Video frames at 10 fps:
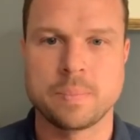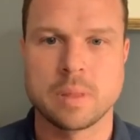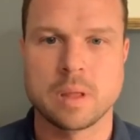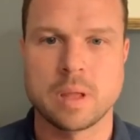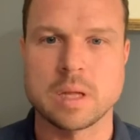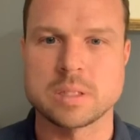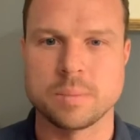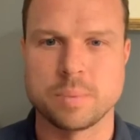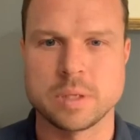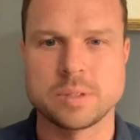get
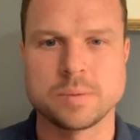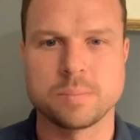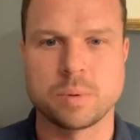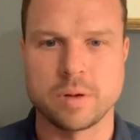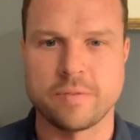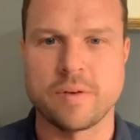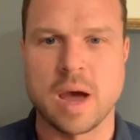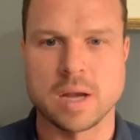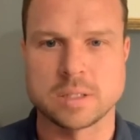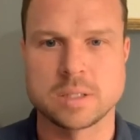someplace pretty
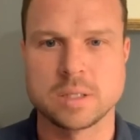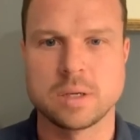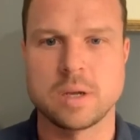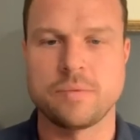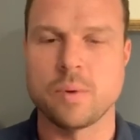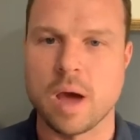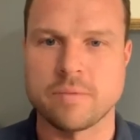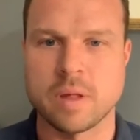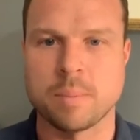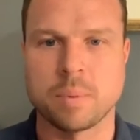fast if you have
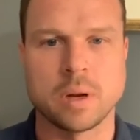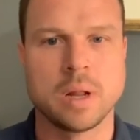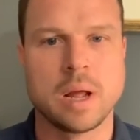that but